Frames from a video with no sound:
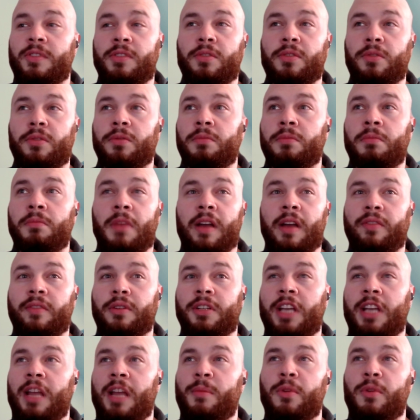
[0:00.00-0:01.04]
who ever
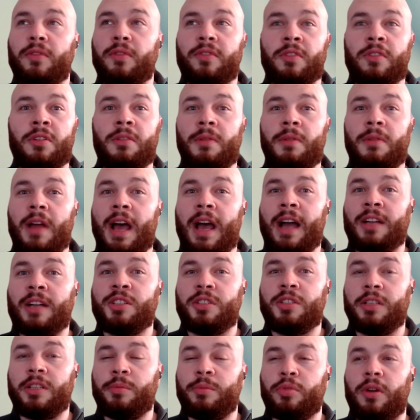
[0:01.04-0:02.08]
came over
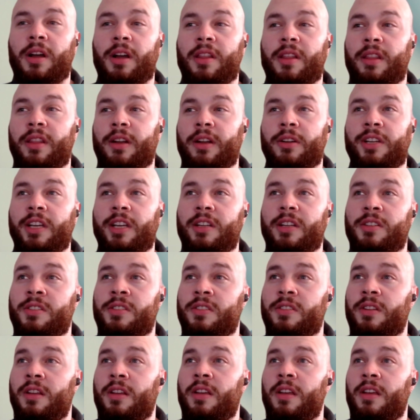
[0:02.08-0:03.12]
actually brought their
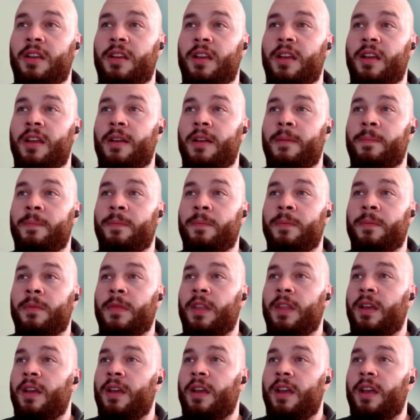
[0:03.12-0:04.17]
kids.
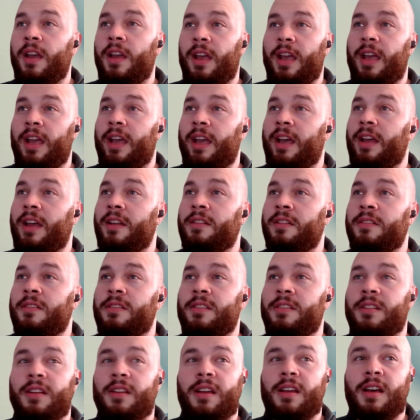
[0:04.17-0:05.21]

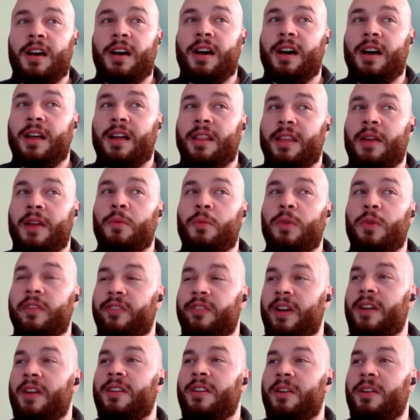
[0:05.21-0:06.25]
And uh, then we
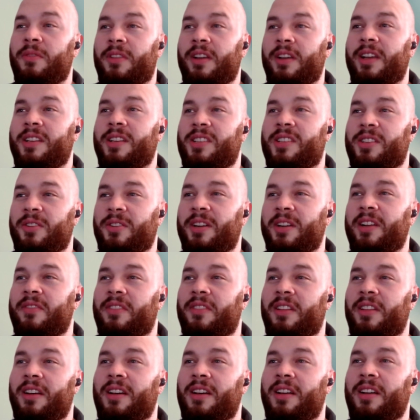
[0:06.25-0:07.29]
found out the history of
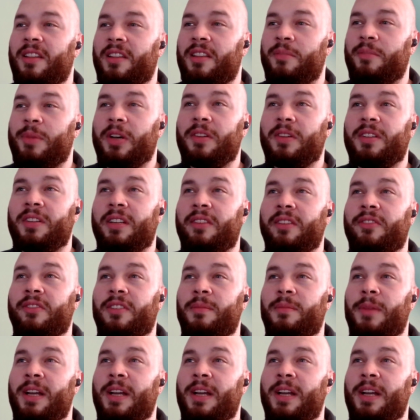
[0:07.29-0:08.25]
the, the building from my